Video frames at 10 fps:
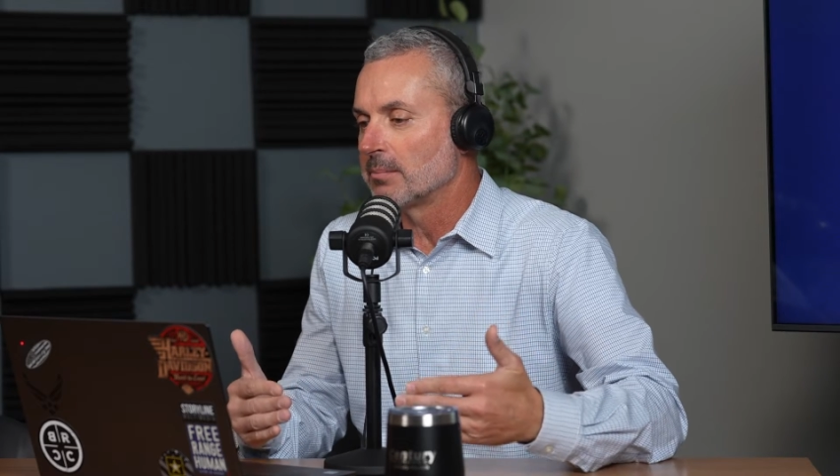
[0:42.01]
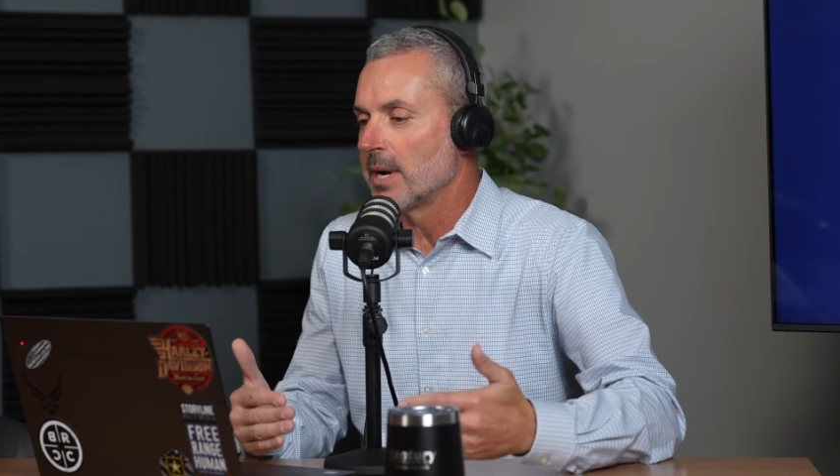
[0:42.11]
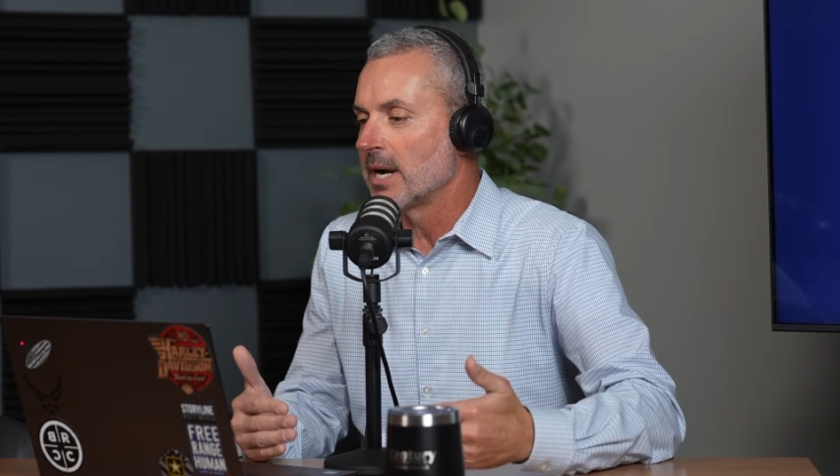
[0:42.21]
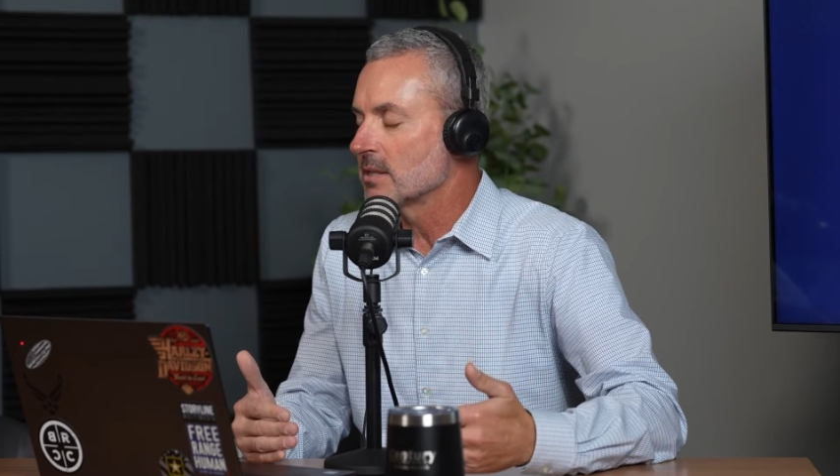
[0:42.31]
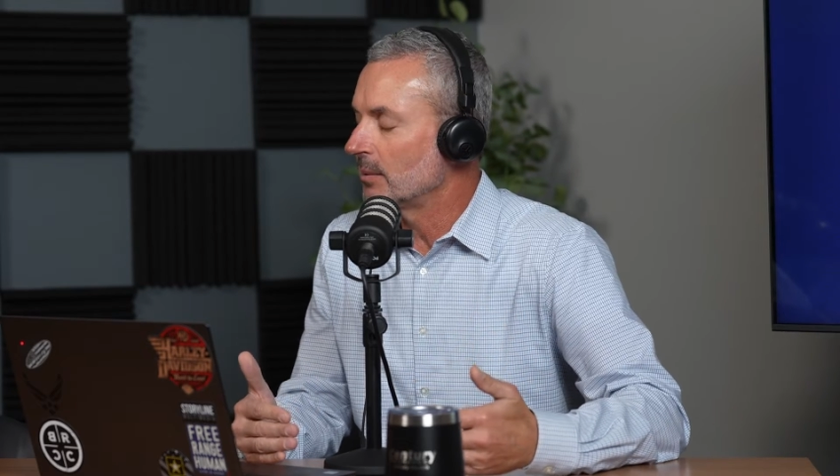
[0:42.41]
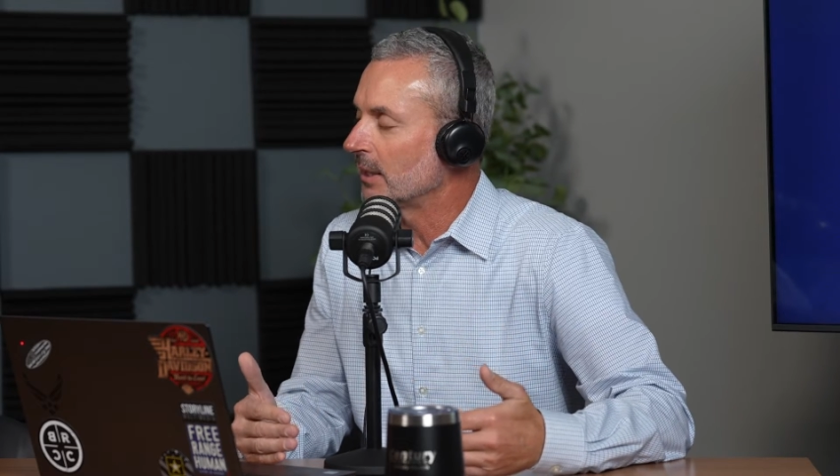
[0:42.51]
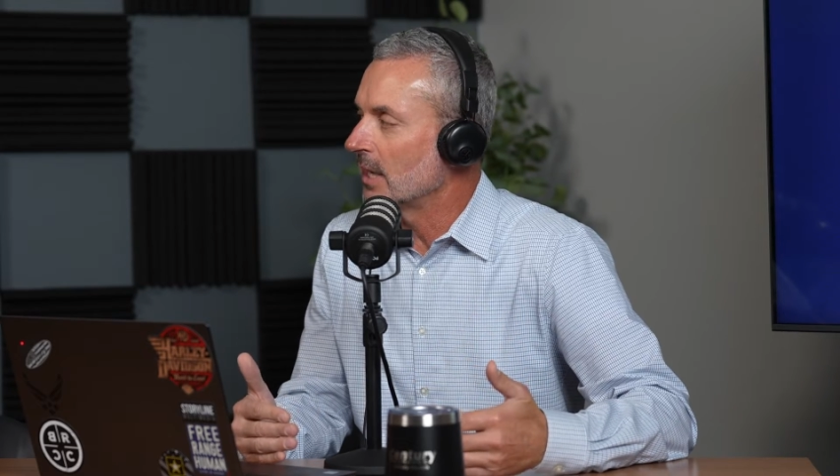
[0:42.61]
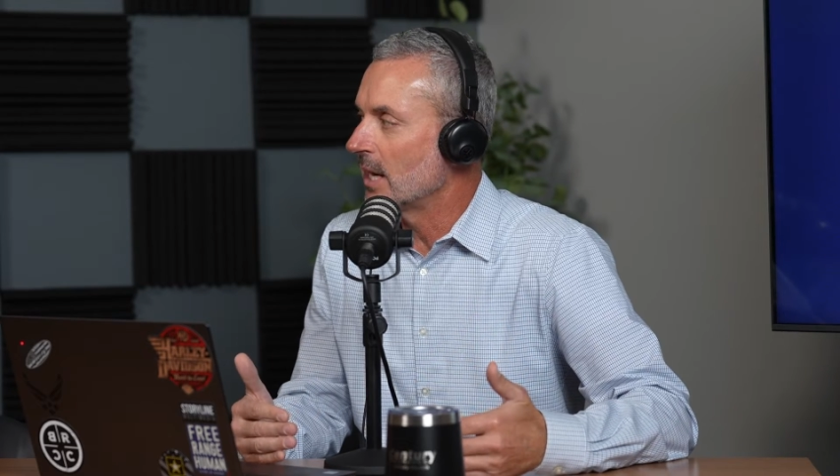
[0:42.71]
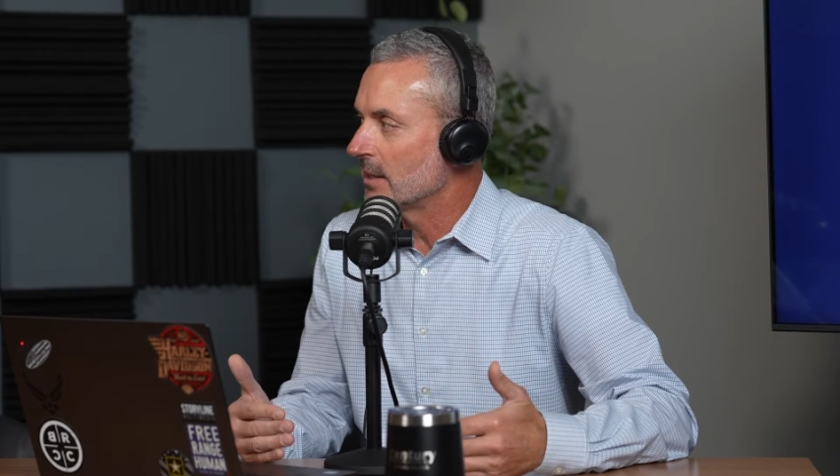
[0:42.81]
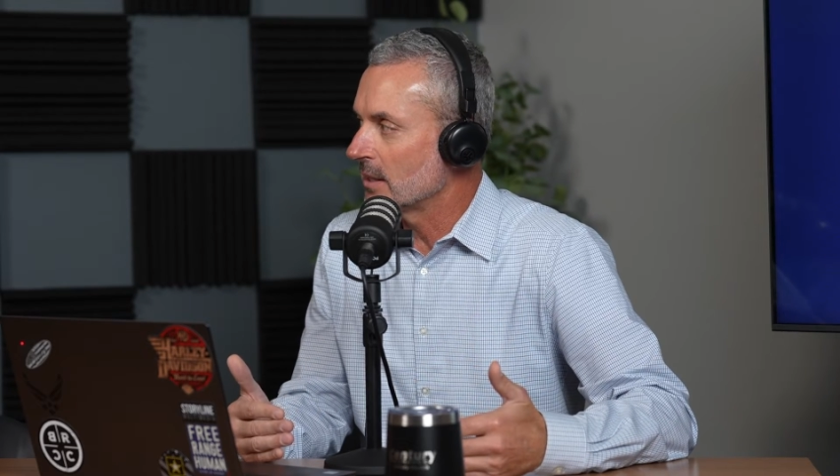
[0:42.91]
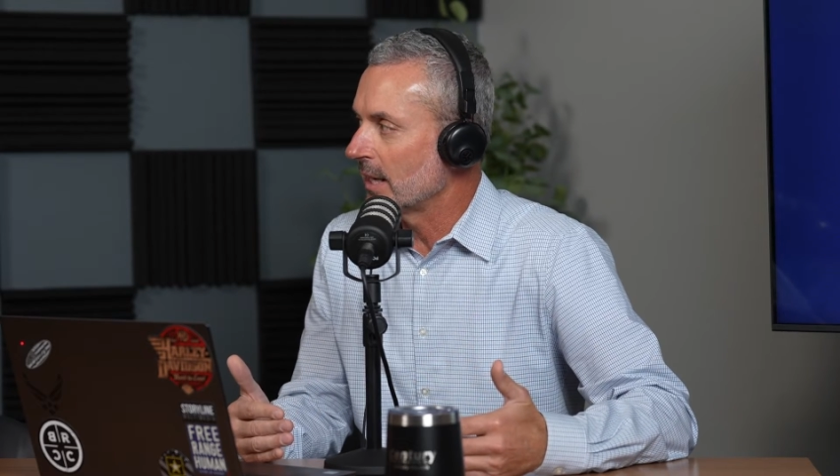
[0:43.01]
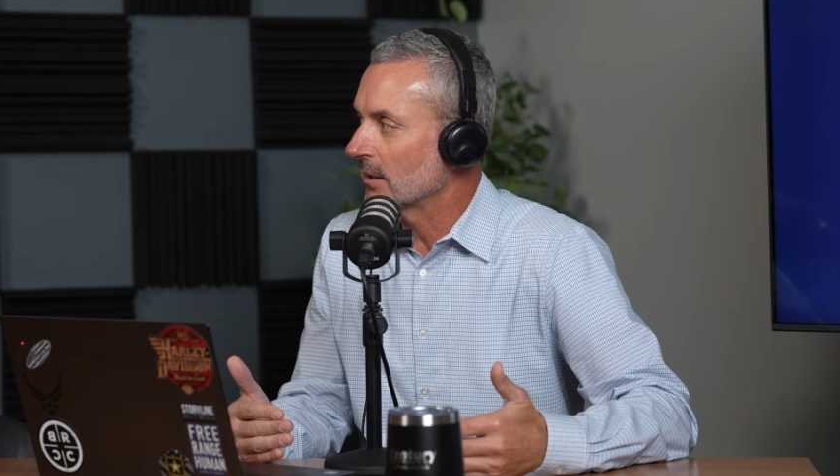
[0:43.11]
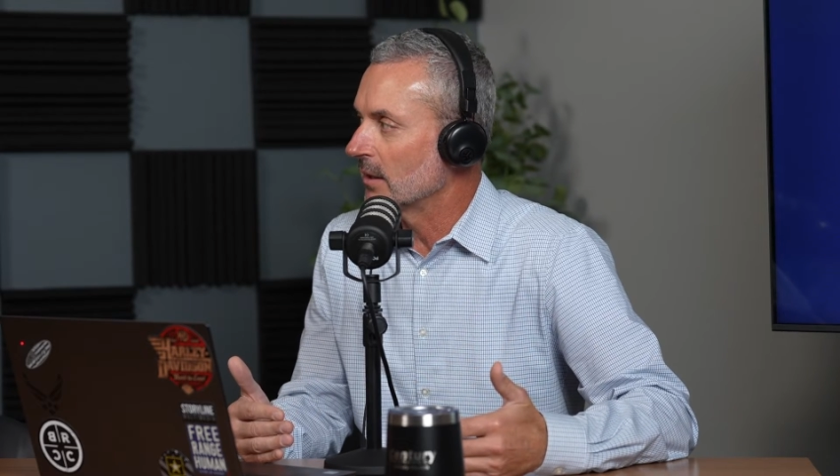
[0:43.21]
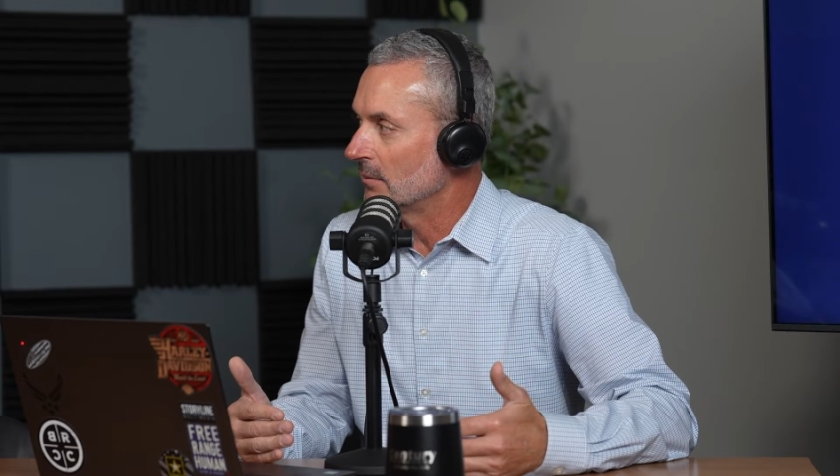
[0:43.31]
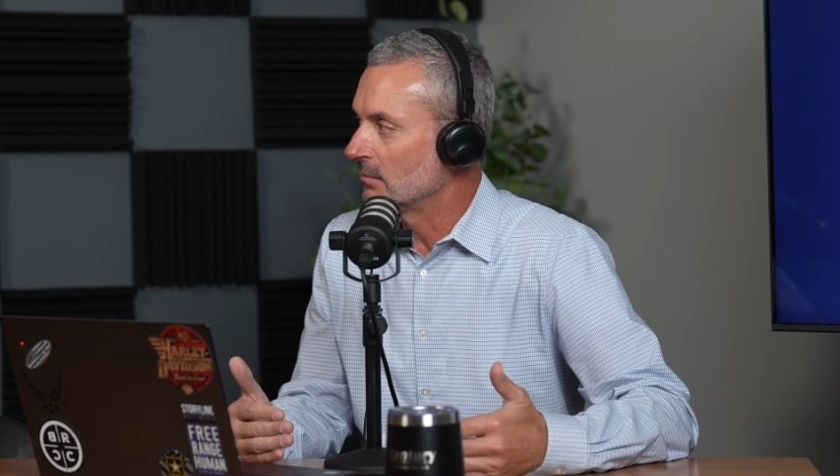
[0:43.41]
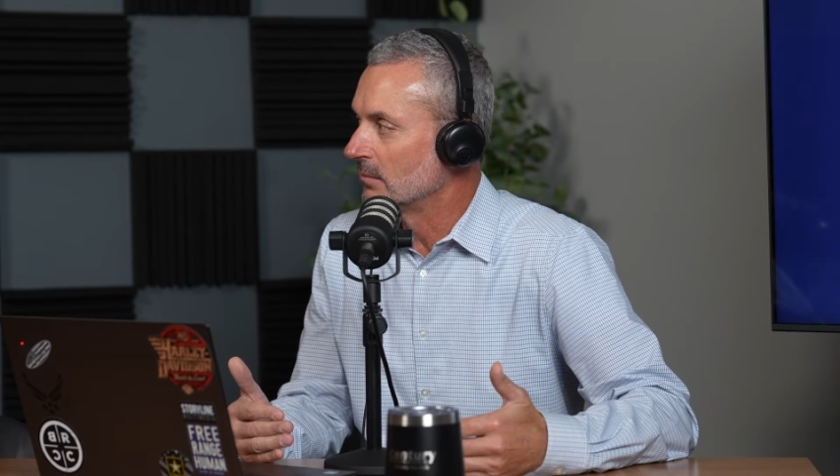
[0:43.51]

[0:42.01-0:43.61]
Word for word: possibly contact them